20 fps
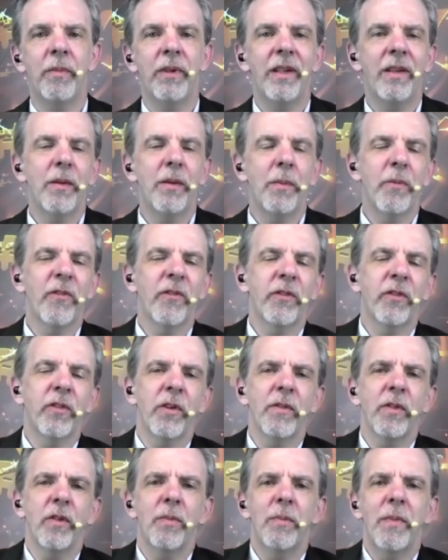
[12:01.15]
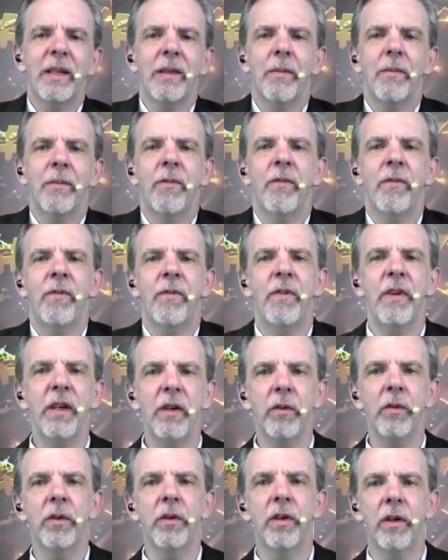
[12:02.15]
Did the service make them
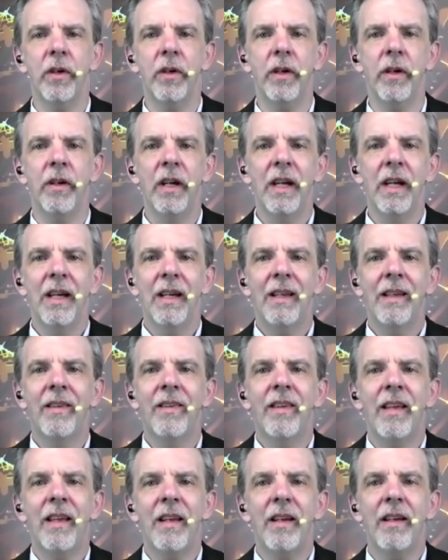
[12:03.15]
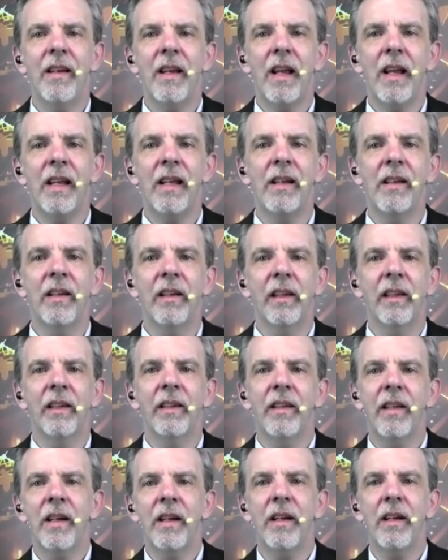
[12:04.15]
feel good? Did
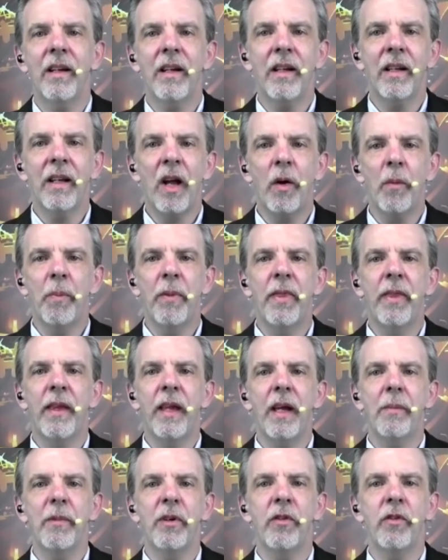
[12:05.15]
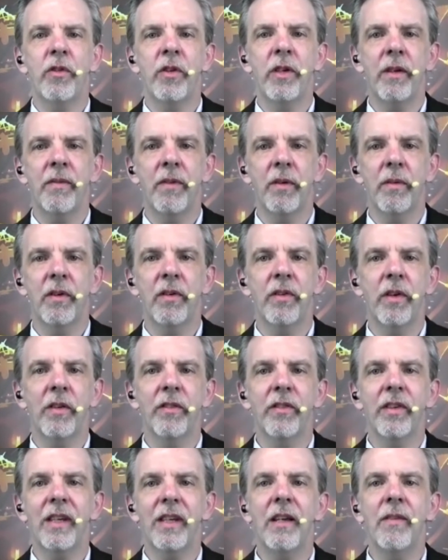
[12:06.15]
it help them achieve their
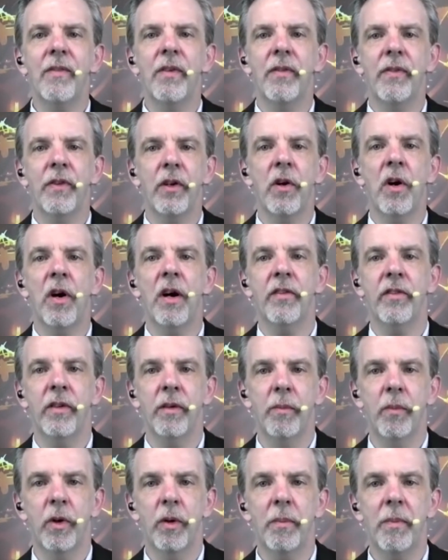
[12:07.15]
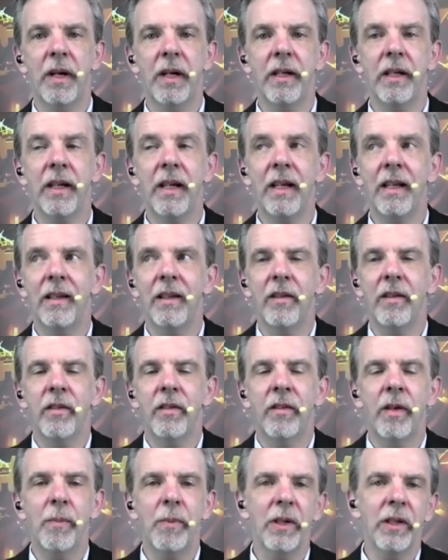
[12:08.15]
results, even if it costs them more money? And
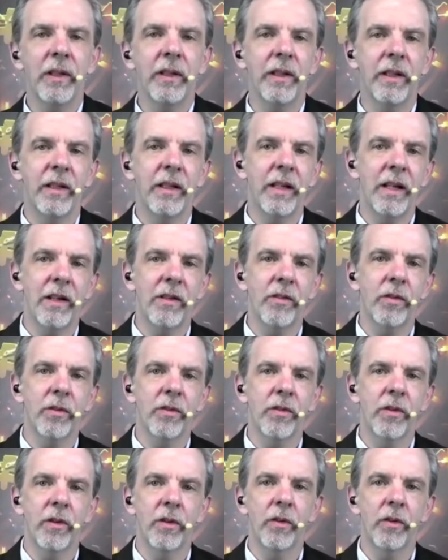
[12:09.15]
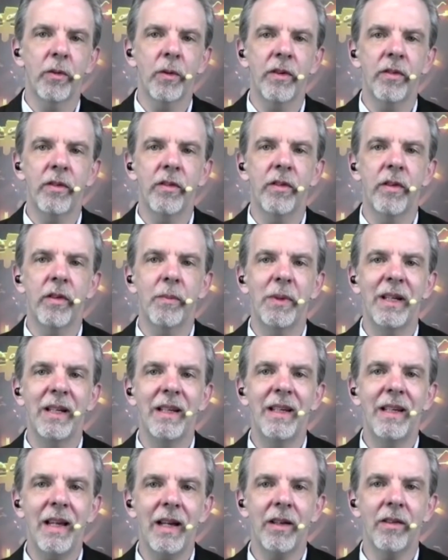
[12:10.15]
typically the answers to those questions have been
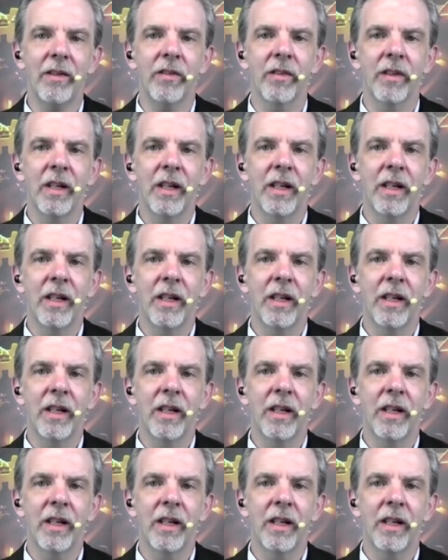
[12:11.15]
yes.